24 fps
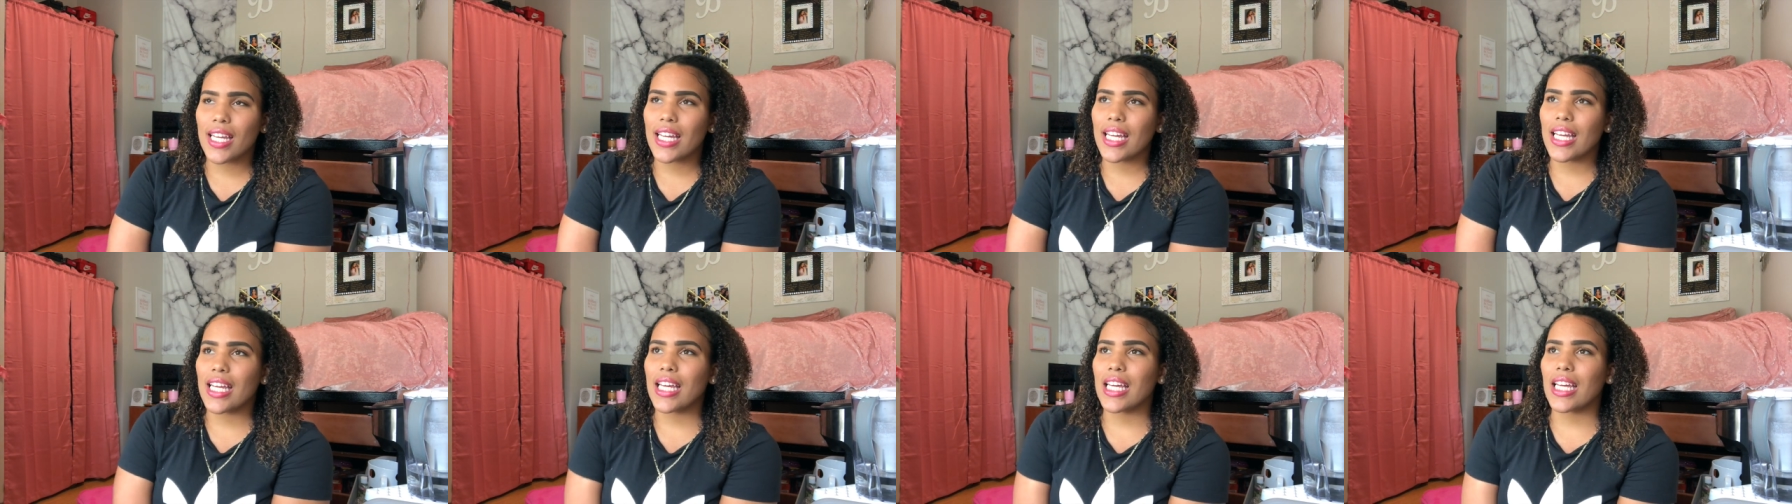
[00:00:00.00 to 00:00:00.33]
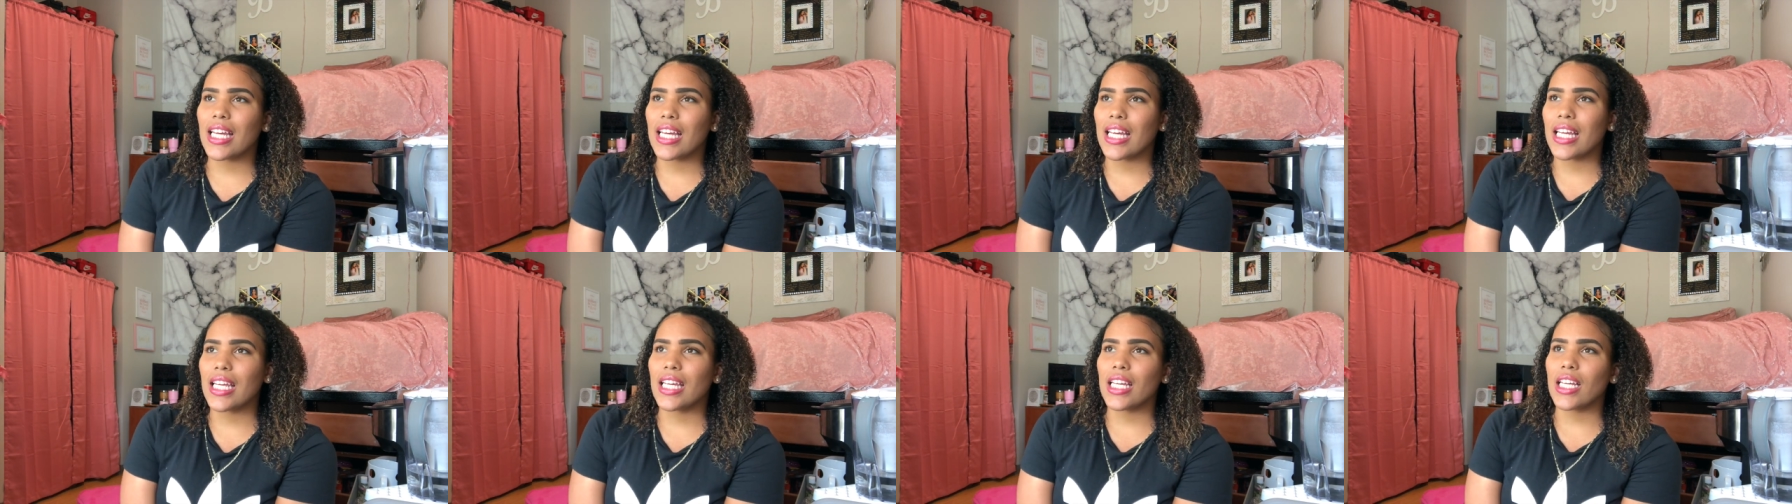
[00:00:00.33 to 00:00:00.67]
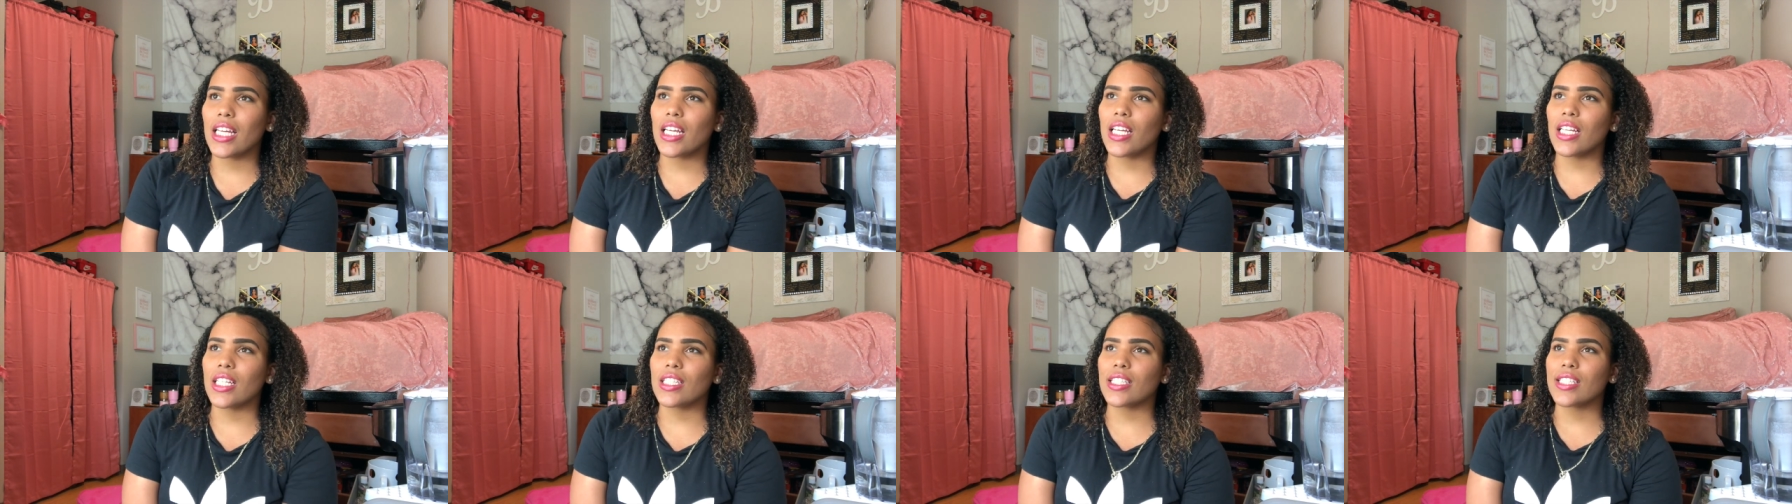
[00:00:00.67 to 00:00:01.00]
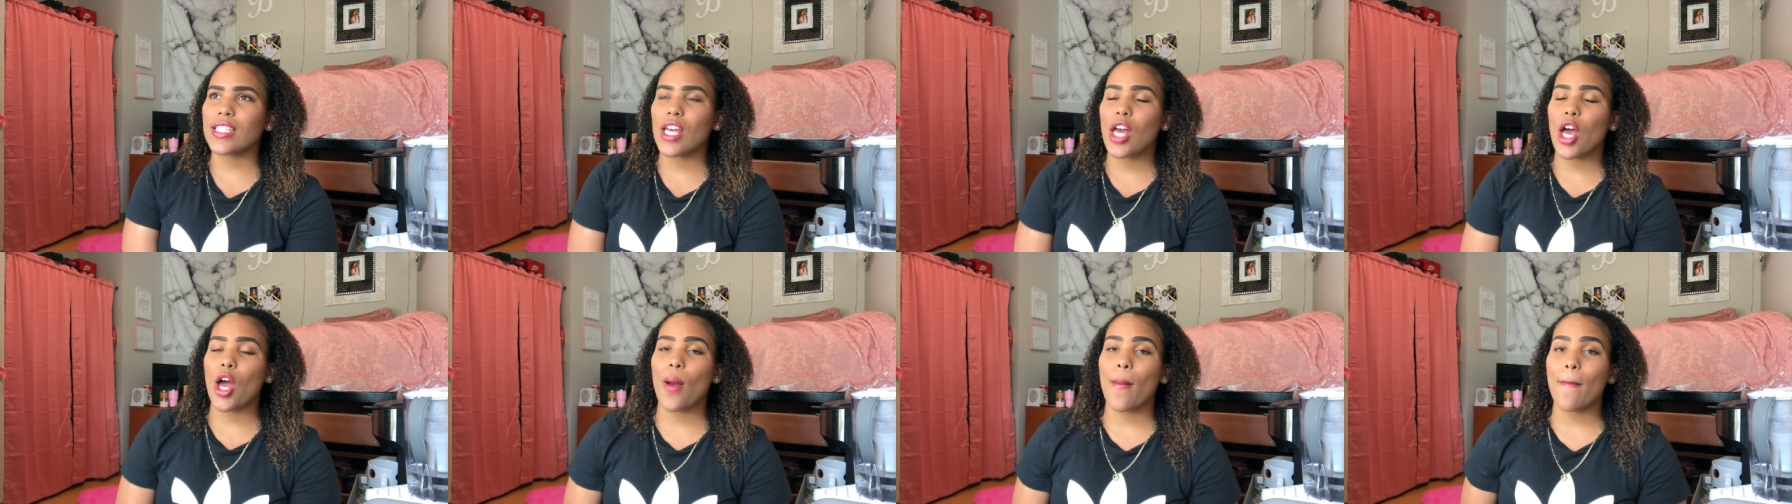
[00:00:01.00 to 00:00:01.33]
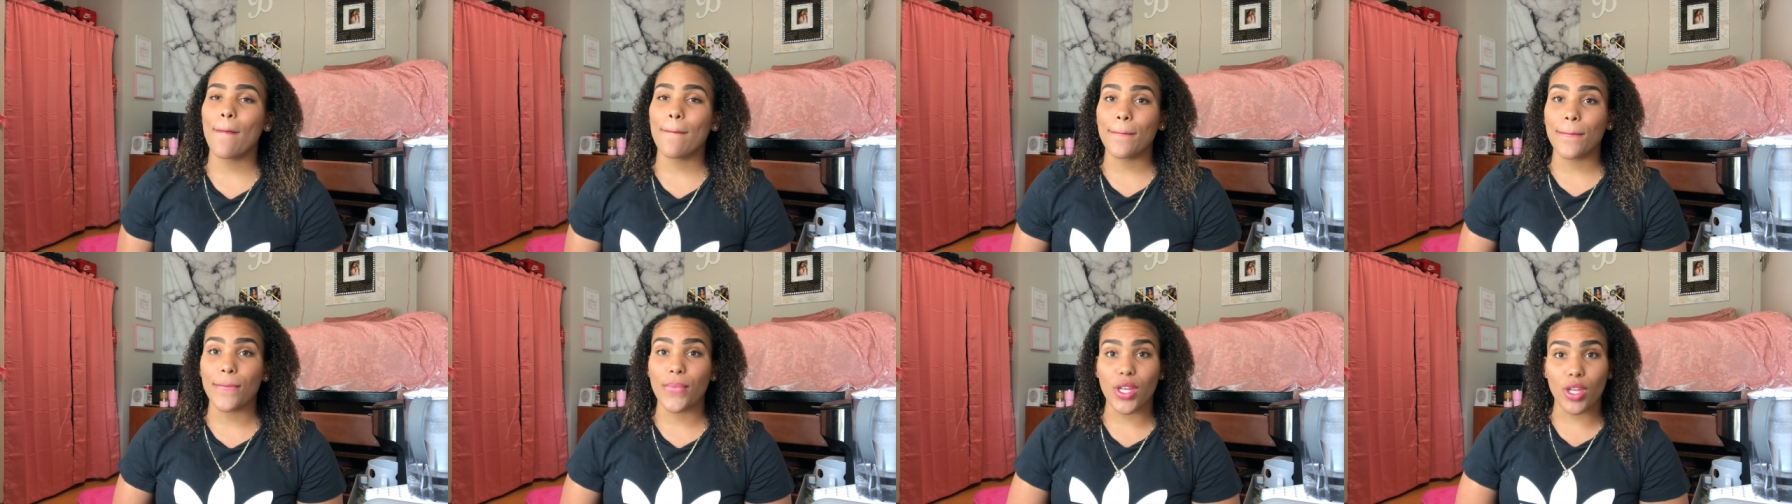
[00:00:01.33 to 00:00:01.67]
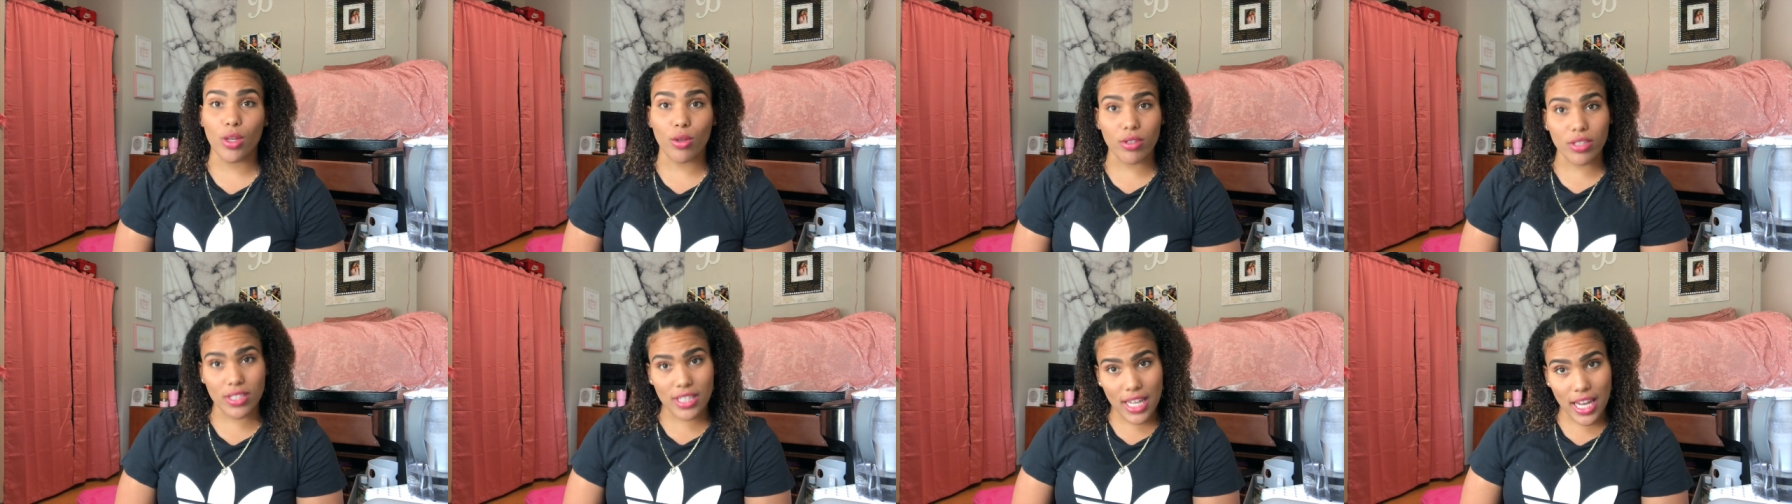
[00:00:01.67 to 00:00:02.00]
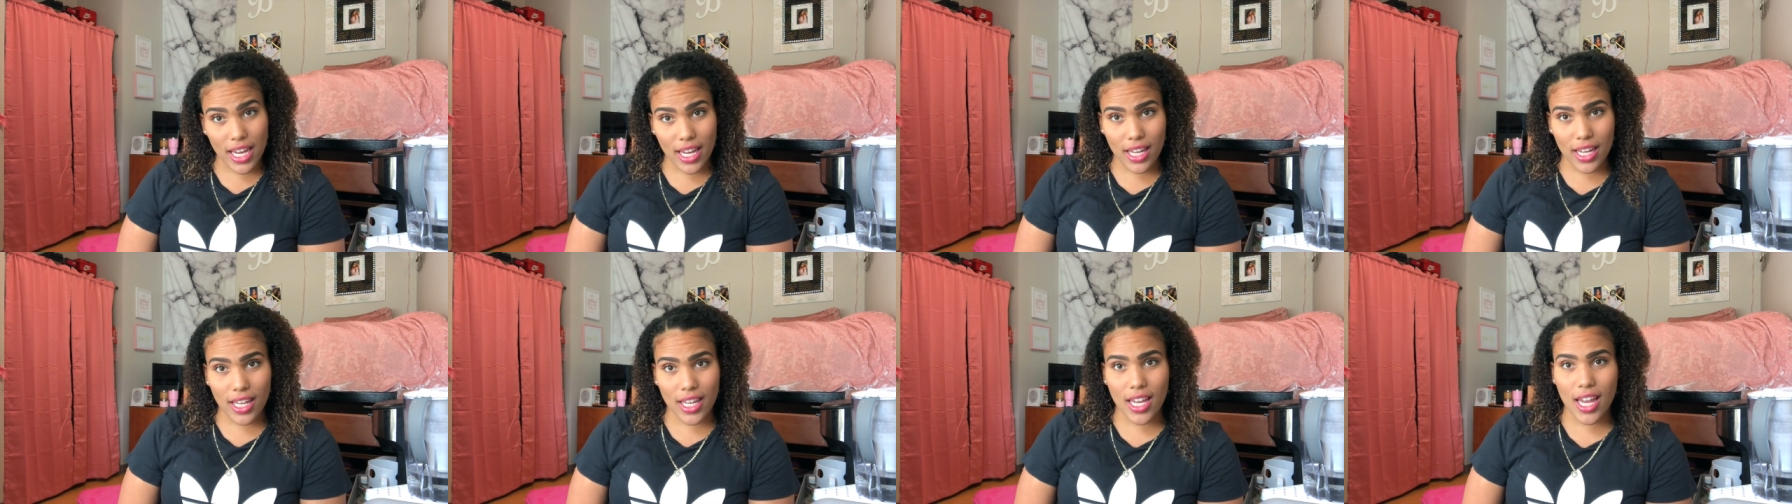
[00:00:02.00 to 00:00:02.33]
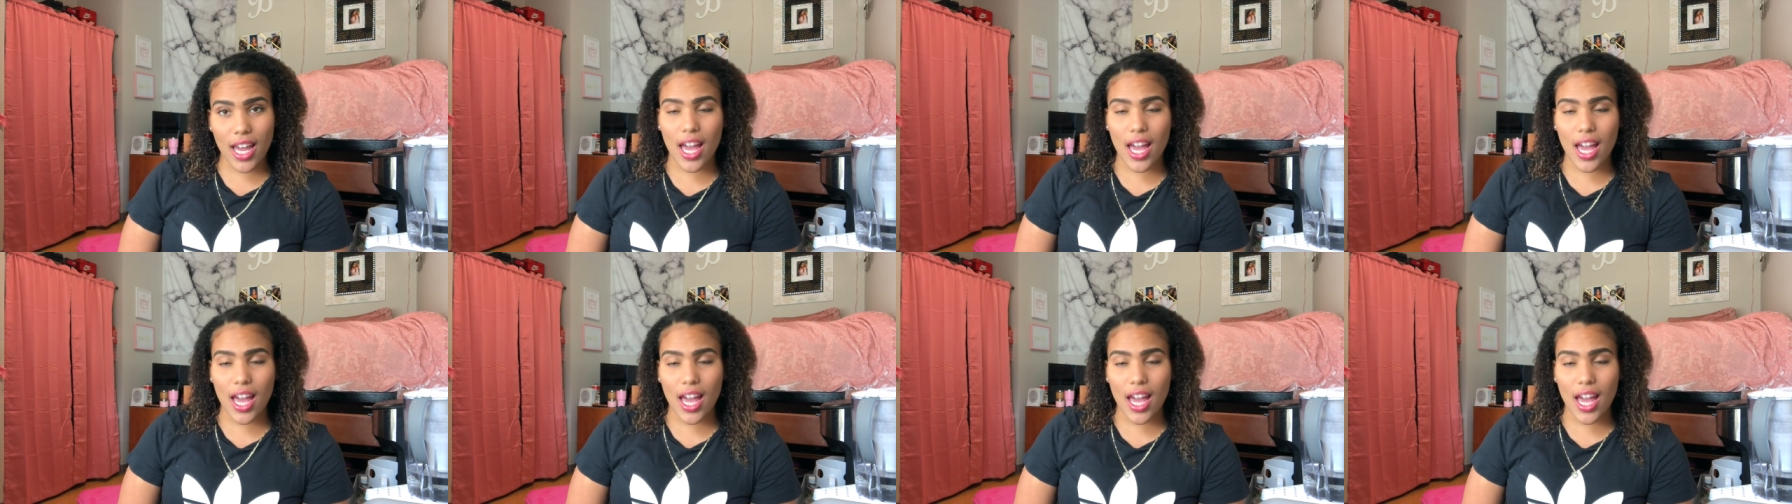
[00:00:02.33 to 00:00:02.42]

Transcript: is music.